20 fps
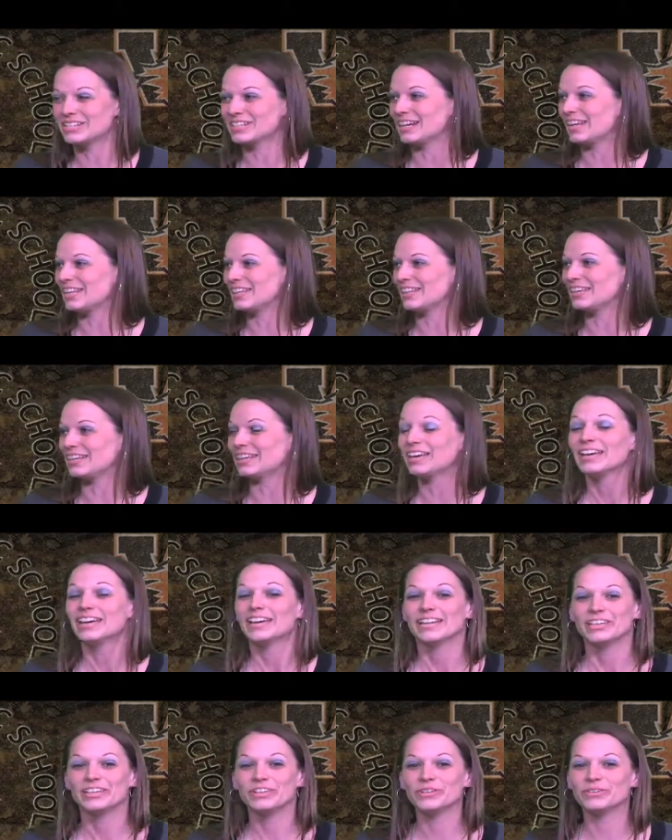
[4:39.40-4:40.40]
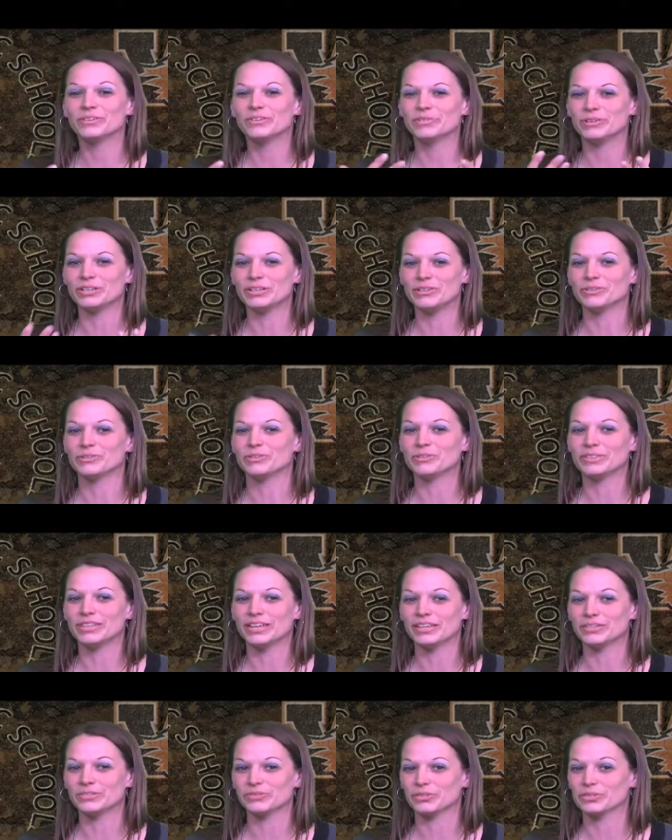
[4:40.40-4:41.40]
and I think you when you do
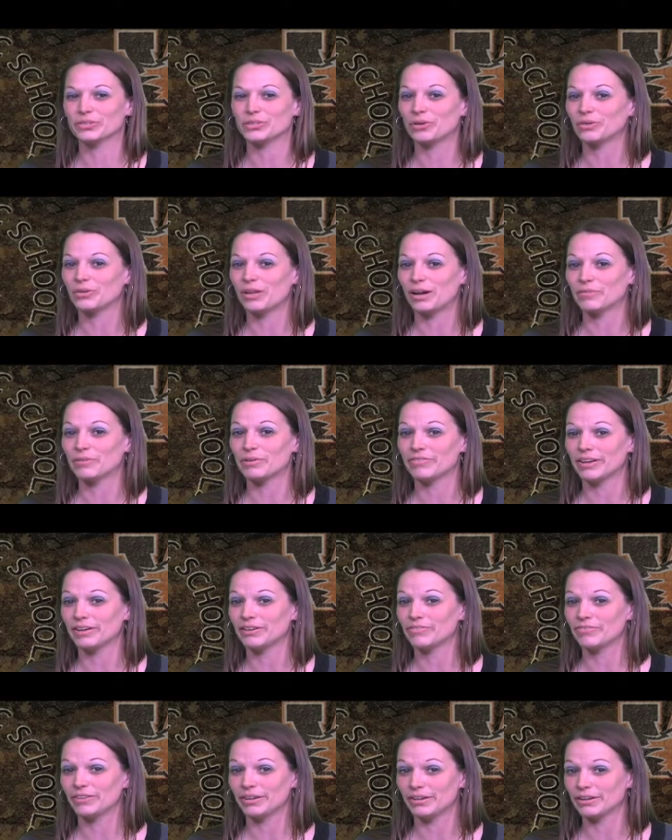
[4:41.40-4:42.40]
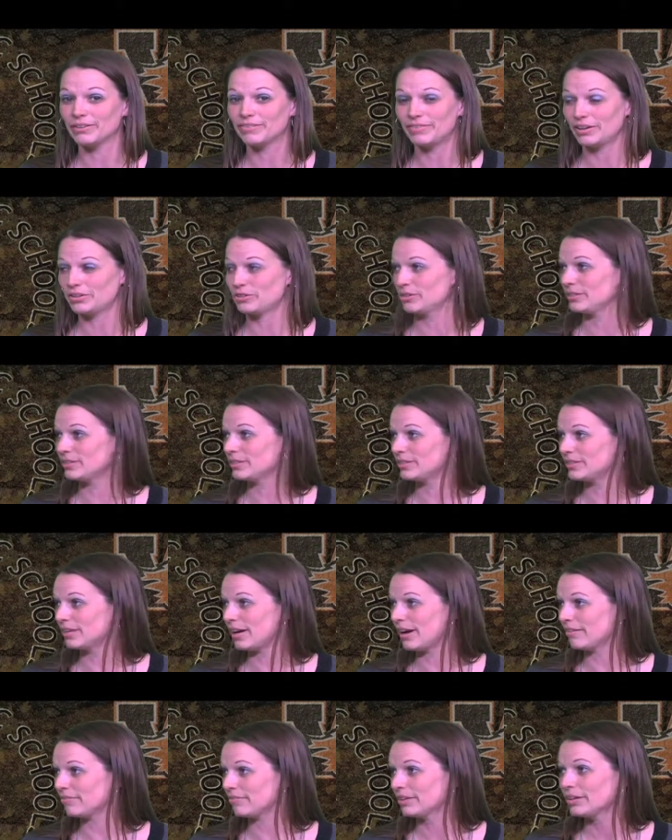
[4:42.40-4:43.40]
things for so long, we've had a very veteran
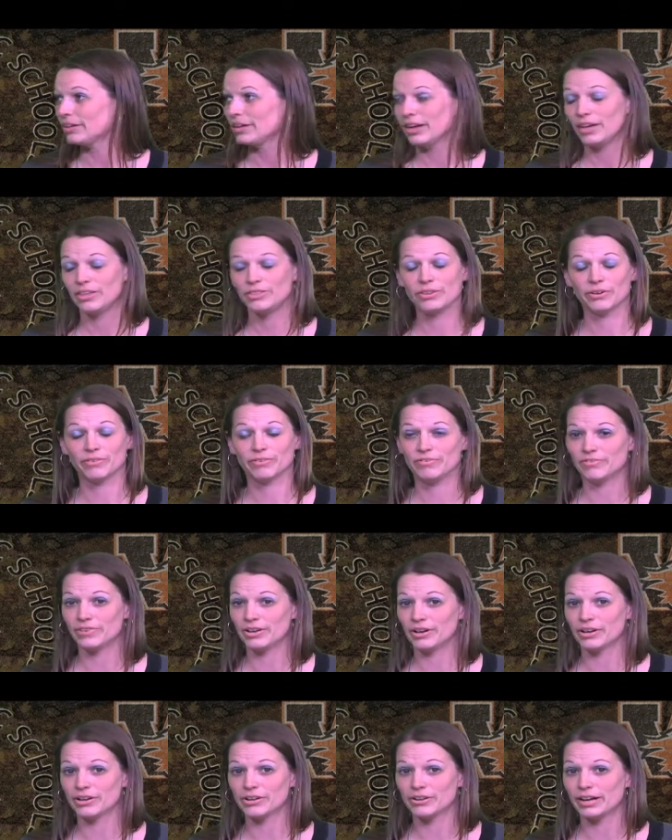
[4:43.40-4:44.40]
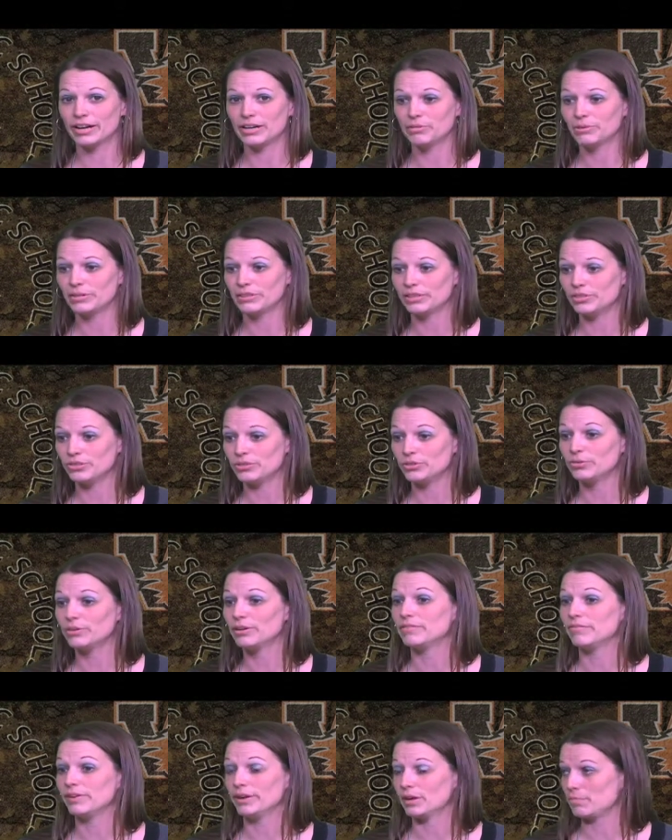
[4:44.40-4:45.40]
staff, yeah. and they're very great at what they do
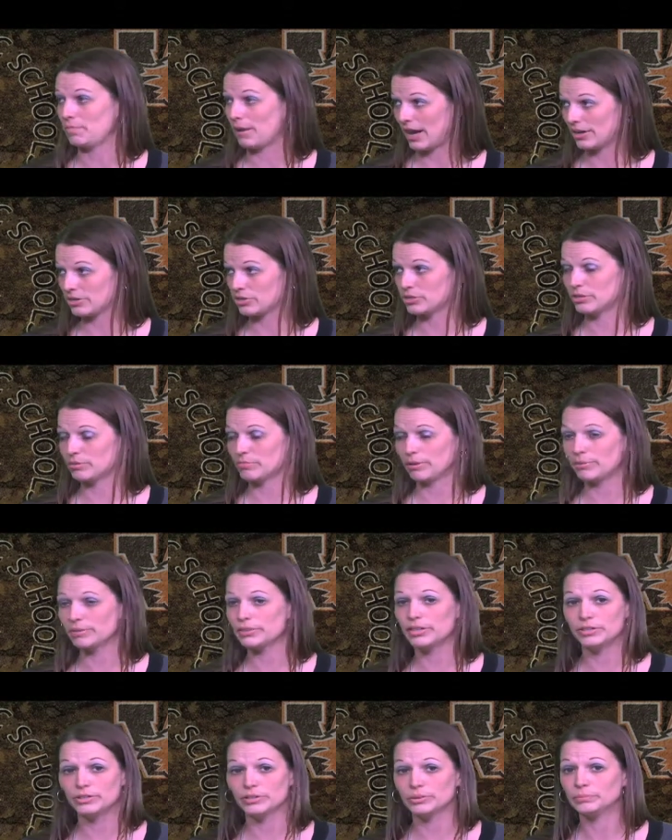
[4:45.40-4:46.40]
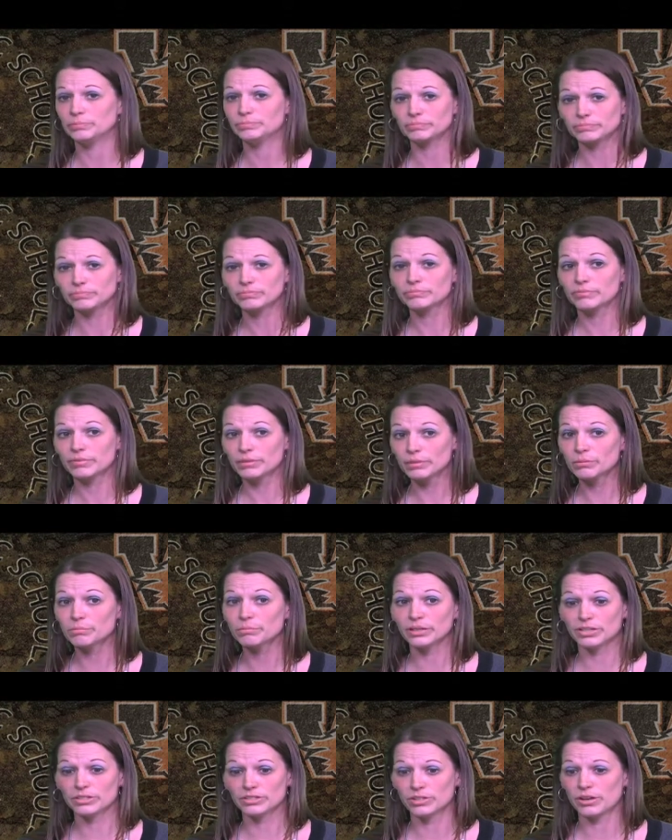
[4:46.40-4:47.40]
and yeah. very passionate about what they do. Right.
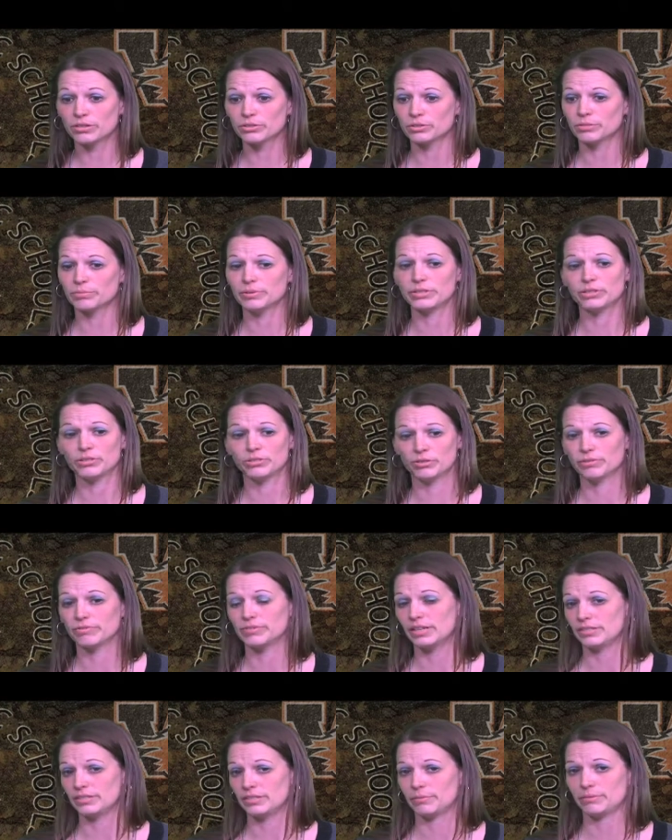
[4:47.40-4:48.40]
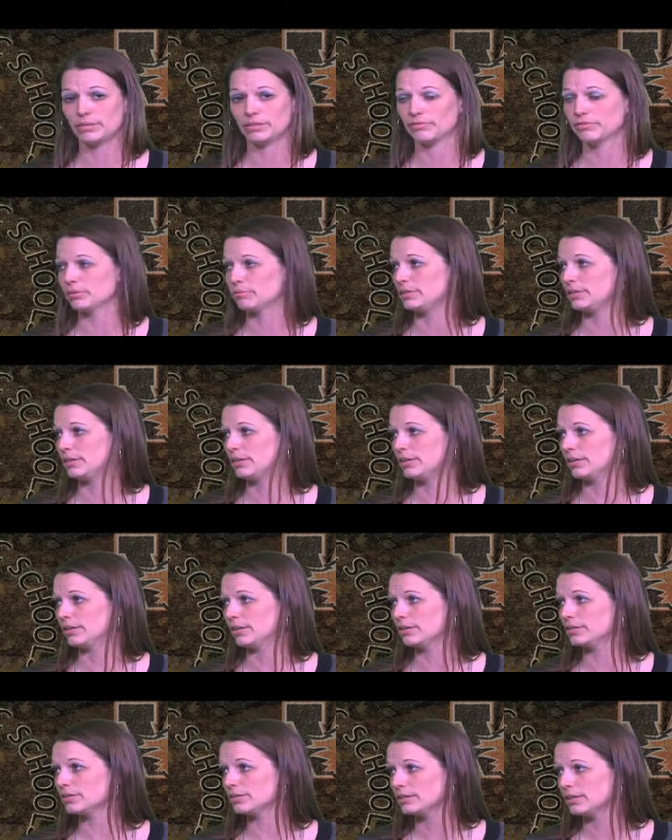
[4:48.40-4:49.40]
But it's also when you have done something for many
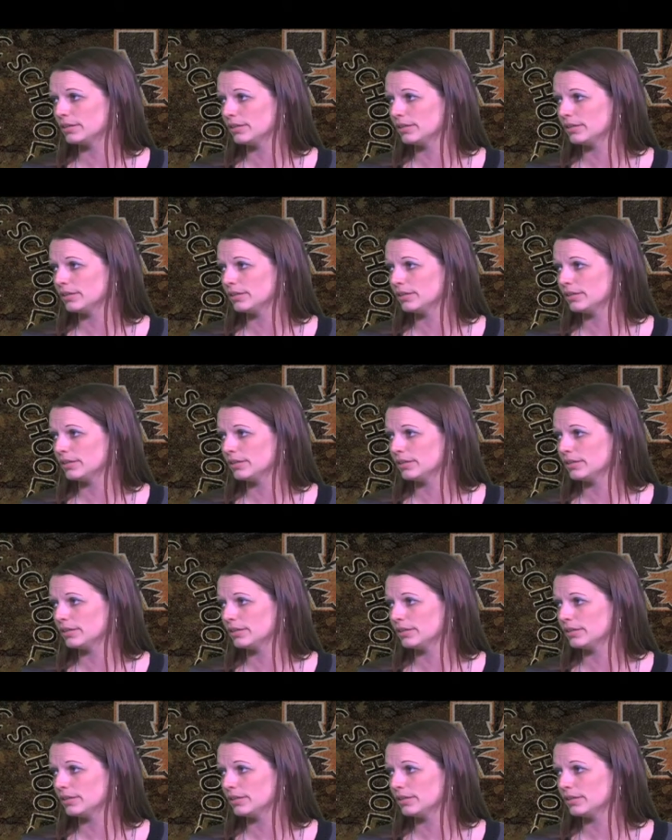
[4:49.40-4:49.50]
years